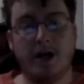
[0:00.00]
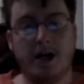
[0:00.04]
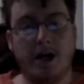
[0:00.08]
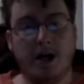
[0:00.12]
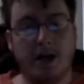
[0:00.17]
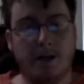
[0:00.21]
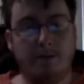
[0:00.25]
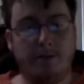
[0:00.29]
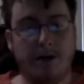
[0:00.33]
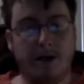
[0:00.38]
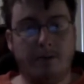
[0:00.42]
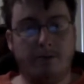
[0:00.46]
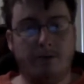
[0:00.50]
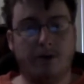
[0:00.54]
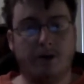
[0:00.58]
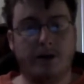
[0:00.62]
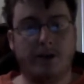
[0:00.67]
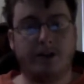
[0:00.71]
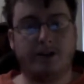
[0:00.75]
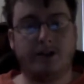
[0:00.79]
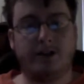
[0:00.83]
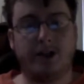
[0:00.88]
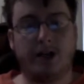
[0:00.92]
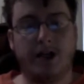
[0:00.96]
The people on
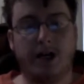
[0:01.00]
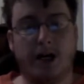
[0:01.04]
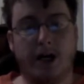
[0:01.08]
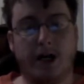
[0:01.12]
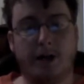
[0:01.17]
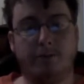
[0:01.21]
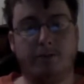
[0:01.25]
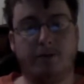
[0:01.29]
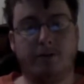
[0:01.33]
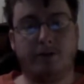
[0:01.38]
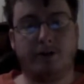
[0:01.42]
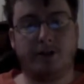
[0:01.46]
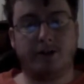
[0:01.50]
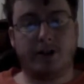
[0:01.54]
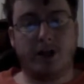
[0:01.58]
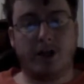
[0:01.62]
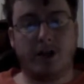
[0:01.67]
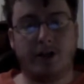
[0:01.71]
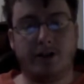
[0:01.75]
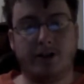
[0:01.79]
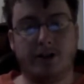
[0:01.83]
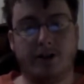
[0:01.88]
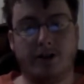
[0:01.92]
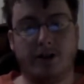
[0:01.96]
top, or as I
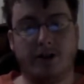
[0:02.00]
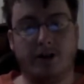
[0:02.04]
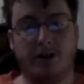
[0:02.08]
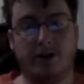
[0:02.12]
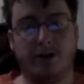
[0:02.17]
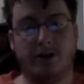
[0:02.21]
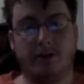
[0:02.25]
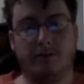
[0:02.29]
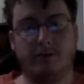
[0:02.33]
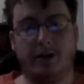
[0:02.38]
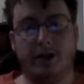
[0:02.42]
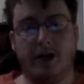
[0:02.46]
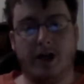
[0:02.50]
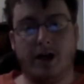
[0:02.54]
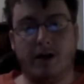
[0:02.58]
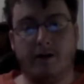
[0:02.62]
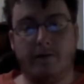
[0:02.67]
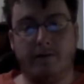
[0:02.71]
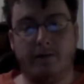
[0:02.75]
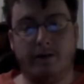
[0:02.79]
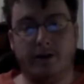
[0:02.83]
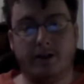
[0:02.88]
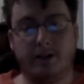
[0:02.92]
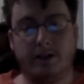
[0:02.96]
like to call them, the
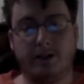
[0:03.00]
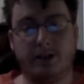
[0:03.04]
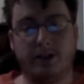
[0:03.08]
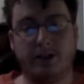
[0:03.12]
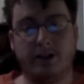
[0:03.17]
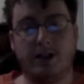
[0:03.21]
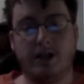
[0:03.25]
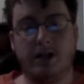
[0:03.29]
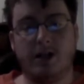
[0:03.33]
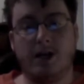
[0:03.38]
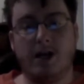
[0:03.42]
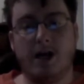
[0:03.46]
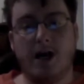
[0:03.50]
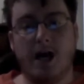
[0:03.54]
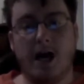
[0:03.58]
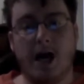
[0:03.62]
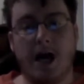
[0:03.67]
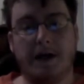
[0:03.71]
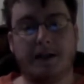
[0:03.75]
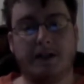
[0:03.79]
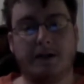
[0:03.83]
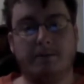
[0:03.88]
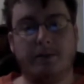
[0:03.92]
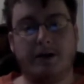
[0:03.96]
alphas,
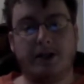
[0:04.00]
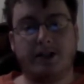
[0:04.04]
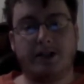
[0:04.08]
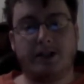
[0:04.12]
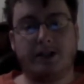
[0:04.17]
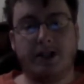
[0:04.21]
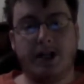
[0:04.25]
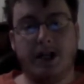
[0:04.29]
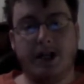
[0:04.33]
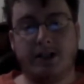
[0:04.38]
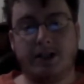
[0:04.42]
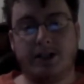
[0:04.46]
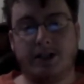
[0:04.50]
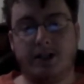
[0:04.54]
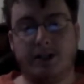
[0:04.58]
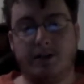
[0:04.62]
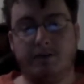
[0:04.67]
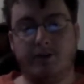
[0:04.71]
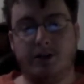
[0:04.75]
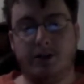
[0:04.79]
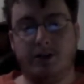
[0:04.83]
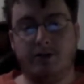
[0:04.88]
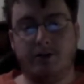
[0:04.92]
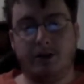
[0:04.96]
have the best chances
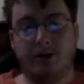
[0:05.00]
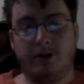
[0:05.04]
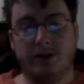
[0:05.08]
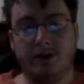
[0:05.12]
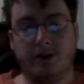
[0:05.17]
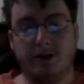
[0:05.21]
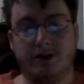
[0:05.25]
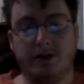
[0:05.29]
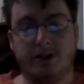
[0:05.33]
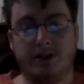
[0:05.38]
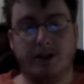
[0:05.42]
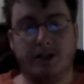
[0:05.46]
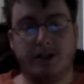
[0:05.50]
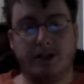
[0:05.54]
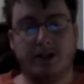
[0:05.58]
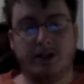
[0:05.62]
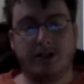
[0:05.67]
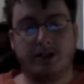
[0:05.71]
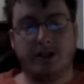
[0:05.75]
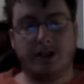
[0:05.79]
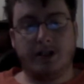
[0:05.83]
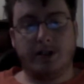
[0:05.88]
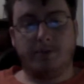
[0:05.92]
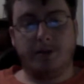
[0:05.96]
of doing those things,
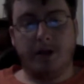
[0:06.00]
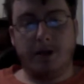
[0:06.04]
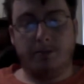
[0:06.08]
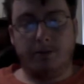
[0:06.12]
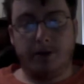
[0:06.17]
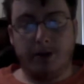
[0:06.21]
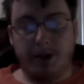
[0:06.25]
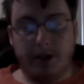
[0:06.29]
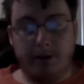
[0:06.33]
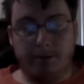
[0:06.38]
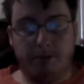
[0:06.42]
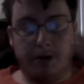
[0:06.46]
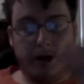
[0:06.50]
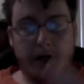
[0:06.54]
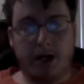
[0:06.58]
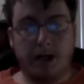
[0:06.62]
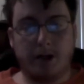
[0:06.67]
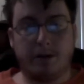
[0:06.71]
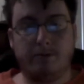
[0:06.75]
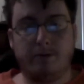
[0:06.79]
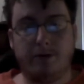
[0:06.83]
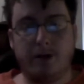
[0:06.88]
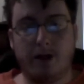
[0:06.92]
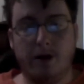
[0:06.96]
and the people at the
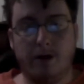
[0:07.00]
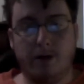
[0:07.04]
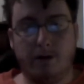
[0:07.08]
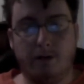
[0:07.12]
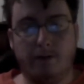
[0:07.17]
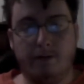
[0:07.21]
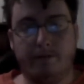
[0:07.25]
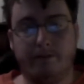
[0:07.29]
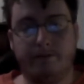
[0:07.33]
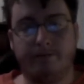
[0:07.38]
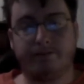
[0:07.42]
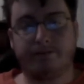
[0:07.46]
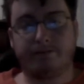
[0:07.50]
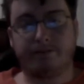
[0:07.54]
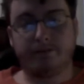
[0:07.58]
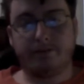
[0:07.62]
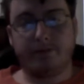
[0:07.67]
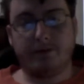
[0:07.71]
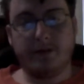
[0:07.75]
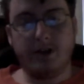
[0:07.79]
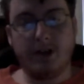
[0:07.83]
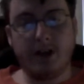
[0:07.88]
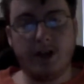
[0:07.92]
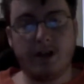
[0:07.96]
bottom don't.
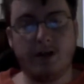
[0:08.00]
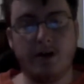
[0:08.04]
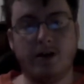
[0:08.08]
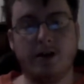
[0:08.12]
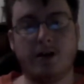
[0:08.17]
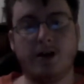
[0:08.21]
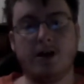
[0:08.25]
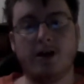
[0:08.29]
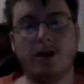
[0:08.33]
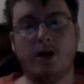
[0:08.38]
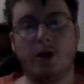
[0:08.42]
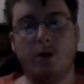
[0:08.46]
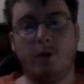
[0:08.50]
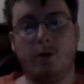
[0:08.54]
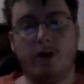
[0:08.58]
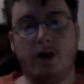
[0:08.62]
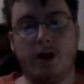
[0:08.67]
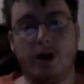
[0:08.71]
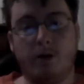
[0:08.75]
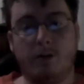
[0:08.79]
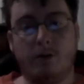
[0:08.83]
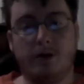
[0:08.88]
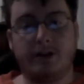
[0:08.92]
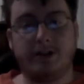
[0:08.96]
We
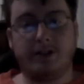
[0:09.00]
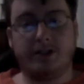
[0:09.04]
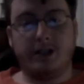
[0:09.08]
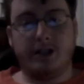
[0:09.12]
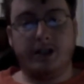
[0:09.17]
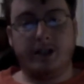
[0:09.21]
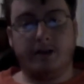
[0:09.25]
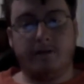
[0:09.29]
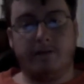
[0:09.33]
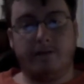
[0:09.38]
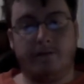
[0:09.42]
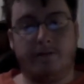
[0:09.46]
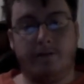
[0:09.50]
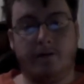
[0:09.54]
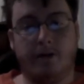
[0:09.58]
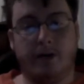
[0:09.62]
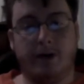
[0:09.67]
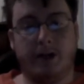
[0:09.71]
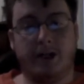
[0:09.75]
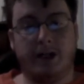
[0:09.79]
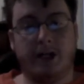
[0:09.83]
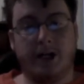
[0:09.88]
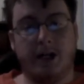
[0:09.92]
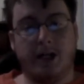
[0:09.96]
all want to eat and
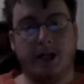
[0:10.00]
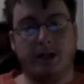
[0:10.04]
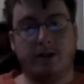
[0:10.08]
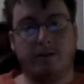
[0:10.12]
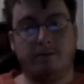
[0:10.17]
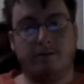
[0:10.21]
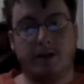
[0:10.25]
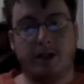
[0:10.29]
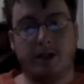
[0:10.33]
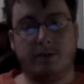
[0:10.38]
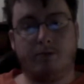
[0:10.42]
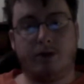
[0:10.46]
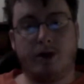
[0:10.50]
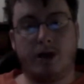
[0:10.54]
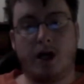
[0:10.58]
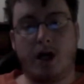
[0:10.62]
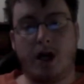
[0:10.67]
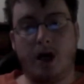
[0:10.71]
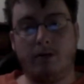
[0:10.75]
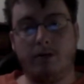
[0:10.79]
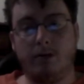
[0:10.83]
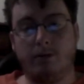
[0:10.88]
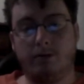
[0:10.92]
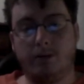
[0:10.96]
fornicate, but the
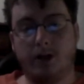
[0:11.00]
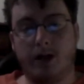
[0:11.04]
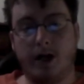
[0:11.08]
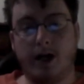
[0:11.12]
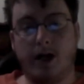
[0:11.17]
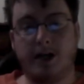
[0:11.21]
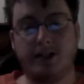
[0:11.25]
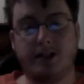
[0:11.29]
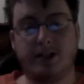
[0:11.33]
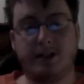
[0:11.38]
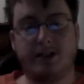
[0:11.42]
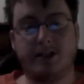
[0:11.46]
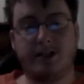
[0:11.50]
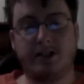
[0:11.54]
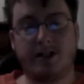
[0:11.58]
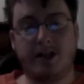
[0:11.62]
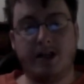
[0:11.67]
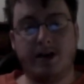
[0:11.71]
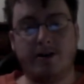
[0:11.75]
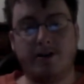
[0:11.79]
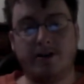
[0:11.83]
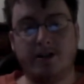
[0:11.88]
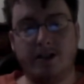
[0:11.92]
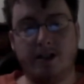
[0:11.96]
problem lies in the
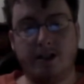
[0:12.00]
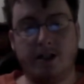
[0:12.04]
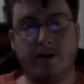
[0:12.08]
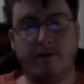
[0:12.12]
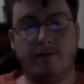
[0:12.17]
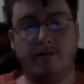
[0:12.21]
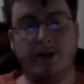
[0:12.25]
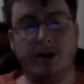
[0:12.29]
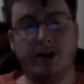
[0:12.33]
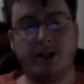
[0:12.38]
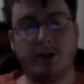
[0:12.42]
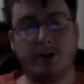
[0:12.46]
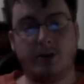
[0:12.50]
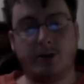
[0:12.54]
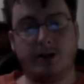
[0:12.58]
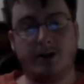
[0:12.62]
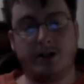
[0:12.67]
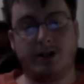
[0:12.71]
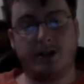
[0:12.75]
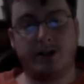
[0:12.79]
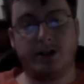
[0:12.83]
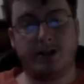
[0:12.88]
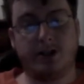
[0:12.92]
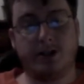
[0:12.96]
scarcity of
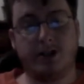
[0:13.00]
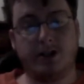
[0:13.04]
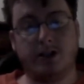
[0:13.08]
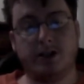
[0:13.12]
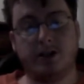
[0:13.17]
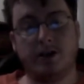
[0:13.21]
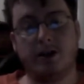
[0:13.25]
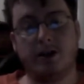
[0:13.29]
resources.